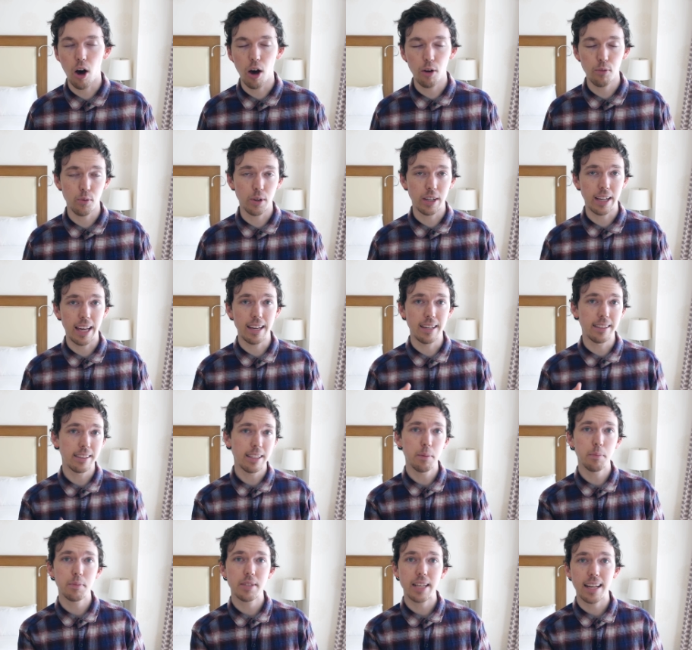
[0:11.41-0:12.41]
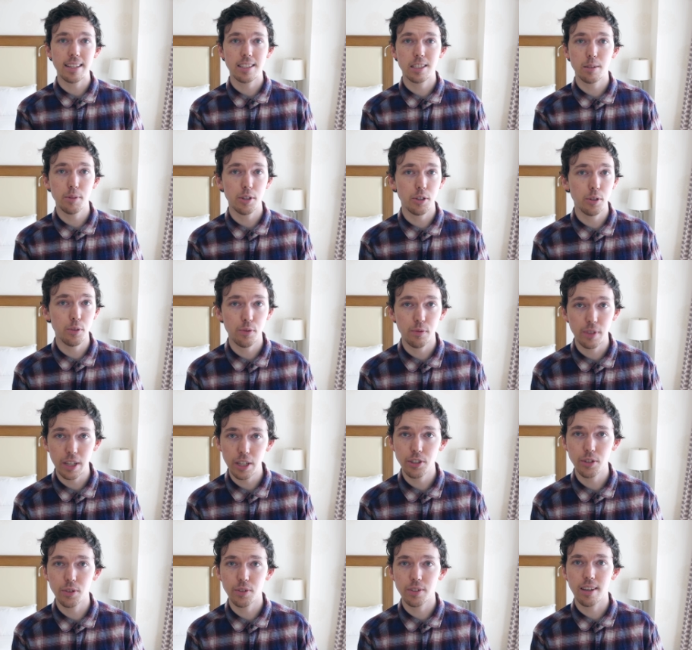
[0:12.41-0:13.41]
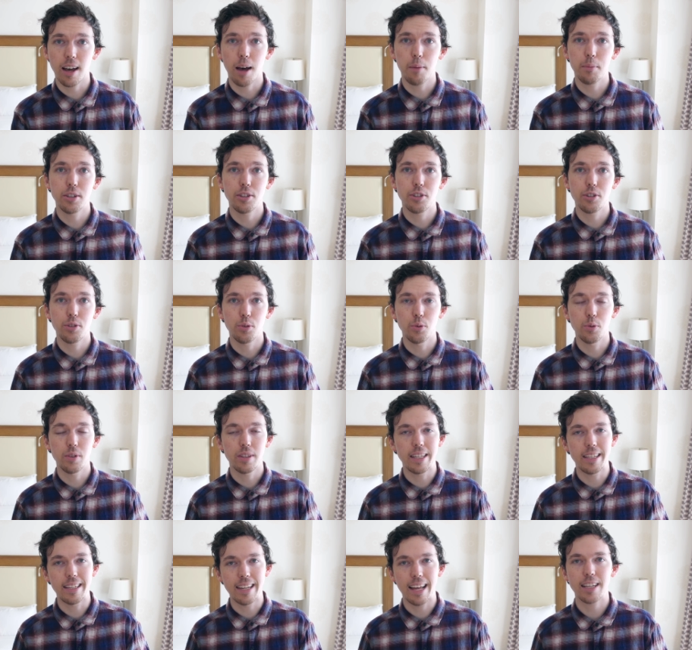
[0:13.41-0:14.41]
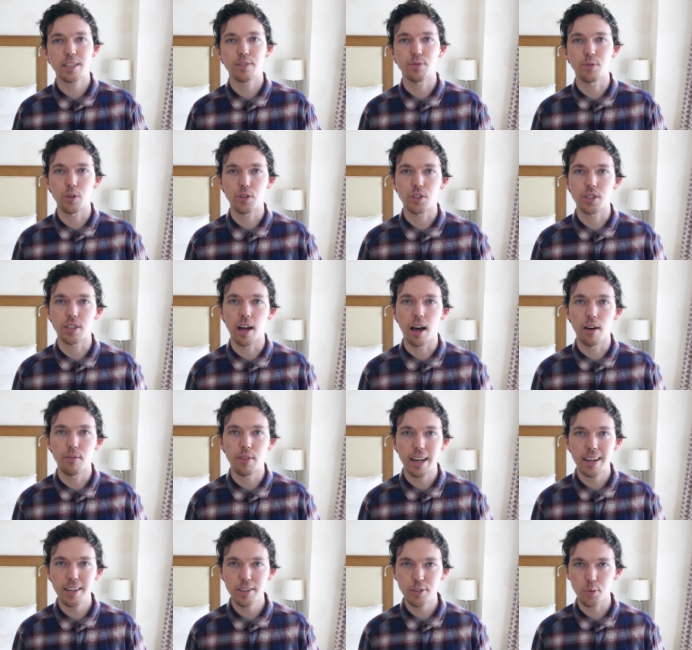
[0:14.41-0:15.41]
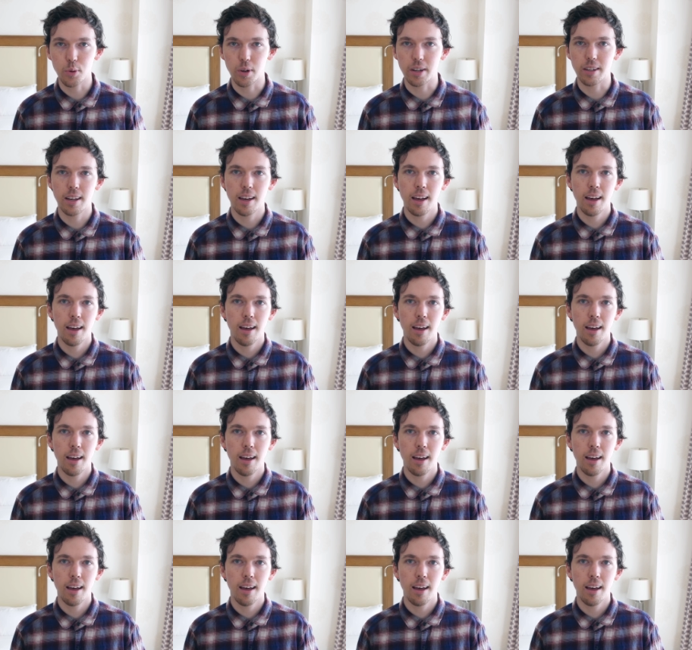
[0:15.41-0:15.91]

offering a glimpse at some of the new features coming to the next version of Android.